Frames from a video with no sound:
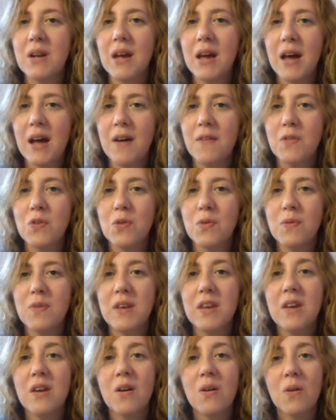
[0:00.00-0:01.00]
gonna have to
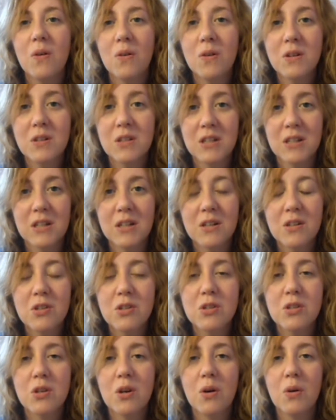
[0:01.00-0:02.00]
be ordered,
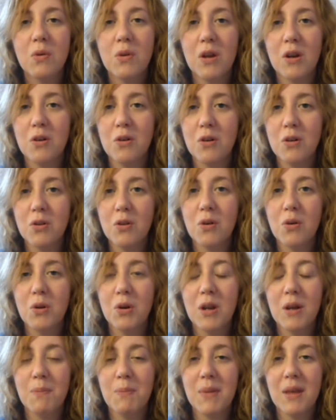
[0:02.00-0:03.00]
so you're not
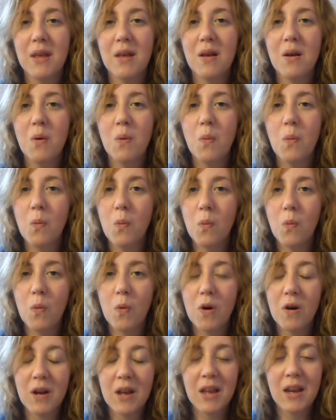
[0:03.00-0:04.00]
gonna be
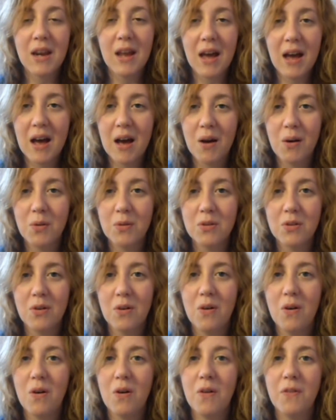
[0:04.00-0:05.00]
walking out
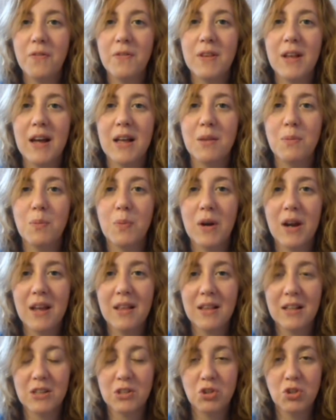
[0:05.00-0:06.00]
of that
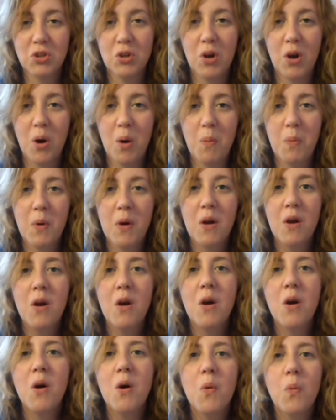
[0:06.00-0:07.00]
bridal shop
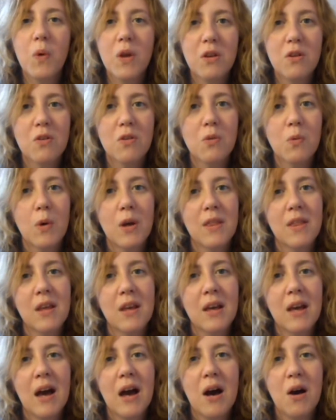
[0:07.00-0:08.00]
with your
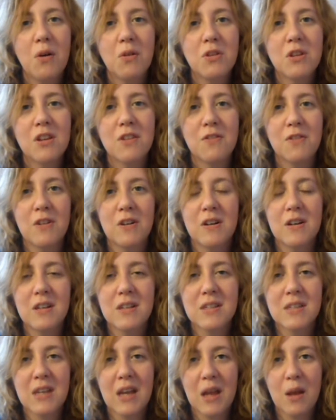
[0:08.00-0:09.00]
wedding gown the very
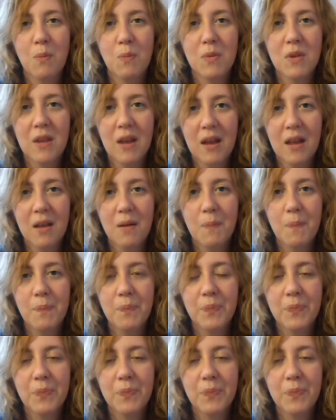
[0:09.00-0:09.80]
same day.